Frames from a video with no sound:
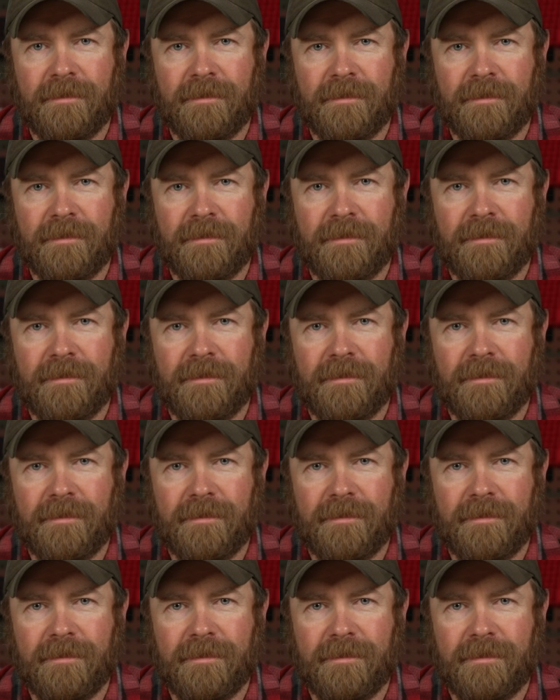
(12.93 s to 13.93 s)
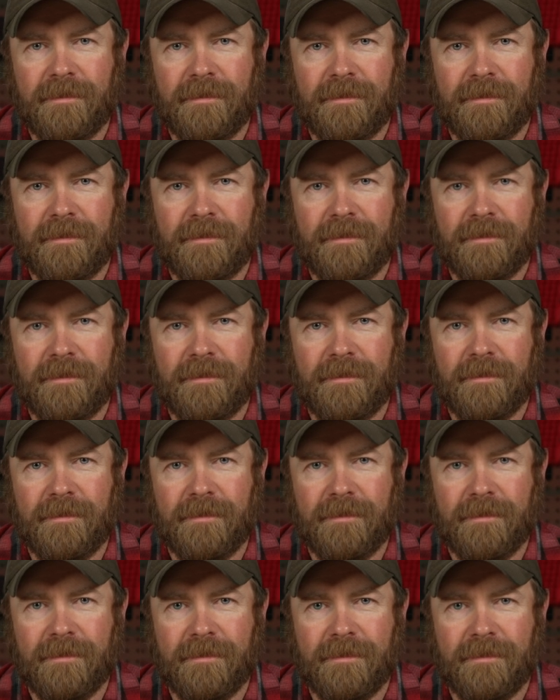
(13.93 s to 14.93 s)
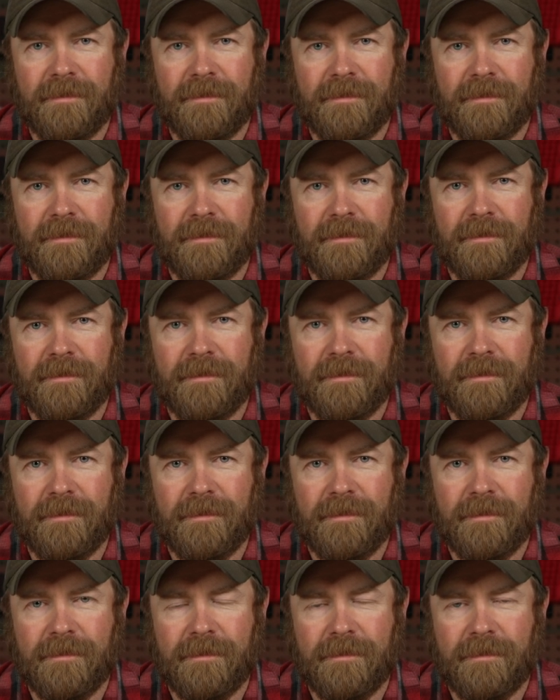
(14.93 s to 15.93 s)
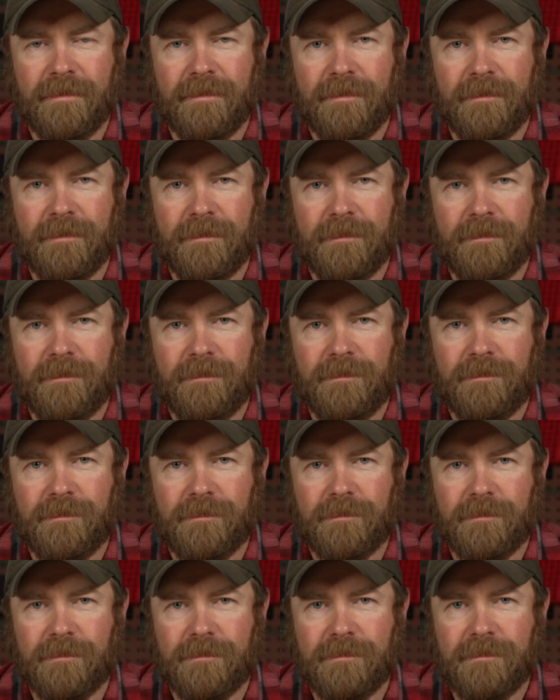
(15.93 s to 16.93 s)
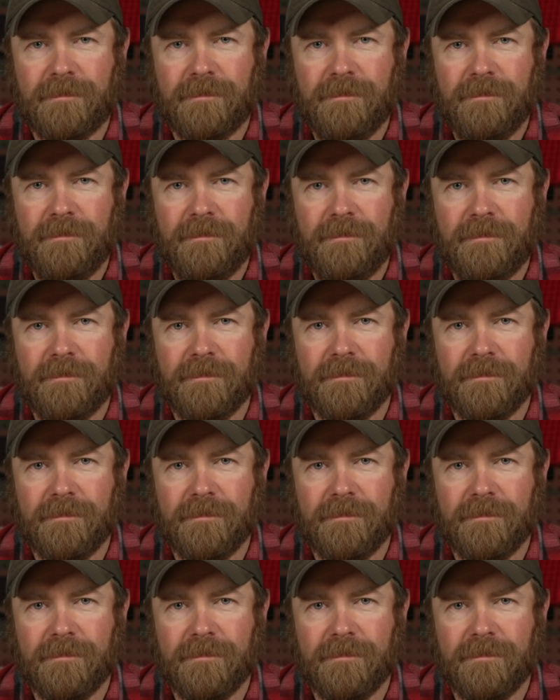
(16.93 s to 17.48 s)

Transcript: No words are spoken by the person on screen.